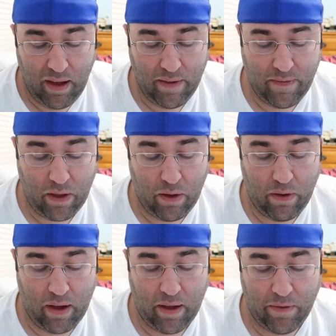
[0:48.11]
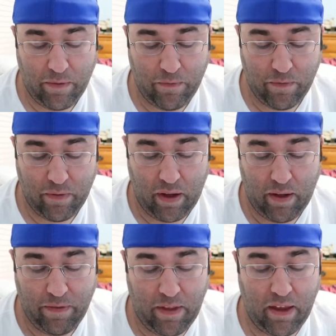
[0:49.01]
And so uh, the,
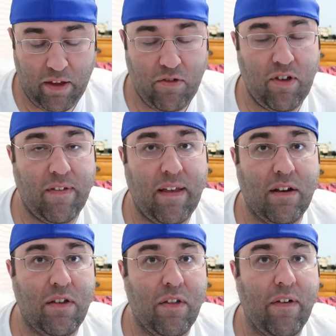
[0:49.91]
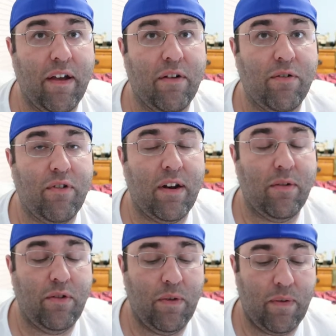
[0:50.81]
uh, then she goes down to the lair, was trying
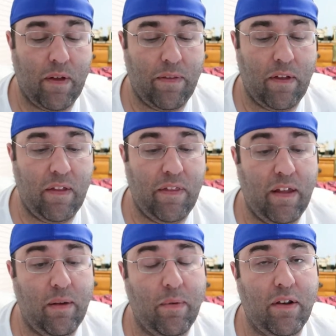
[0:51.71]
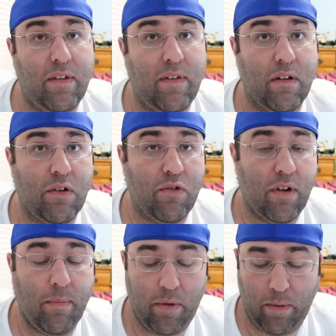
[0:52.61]
to do something. Then it went to
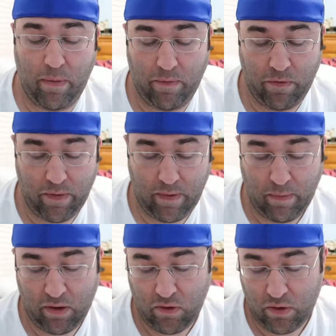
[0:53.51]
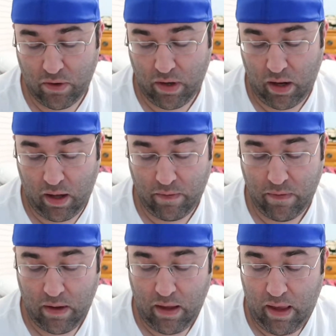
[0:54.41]
self-destruct mode, but Felicity managed to turn it
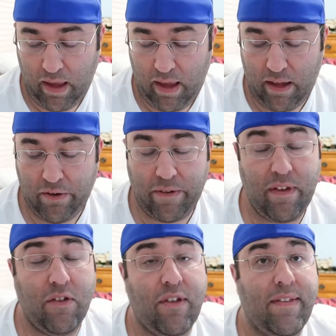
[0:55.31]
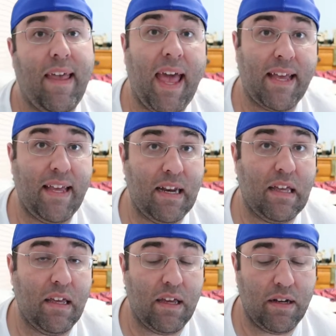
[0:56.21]
off. And turns out she's hacking
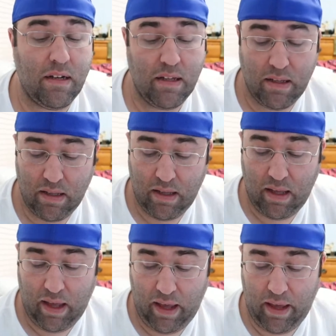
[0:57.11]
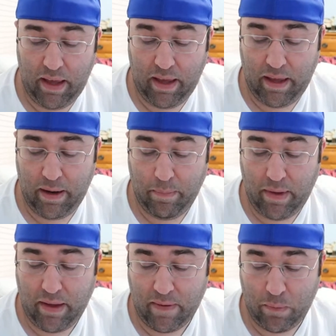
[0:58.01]
again. And
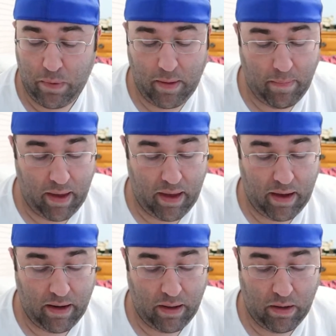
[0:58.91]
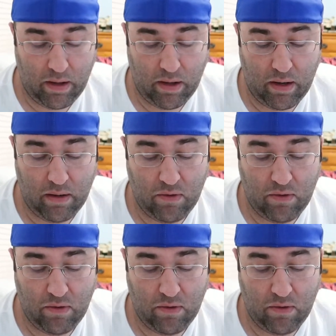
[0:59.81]
Mia gets really mad and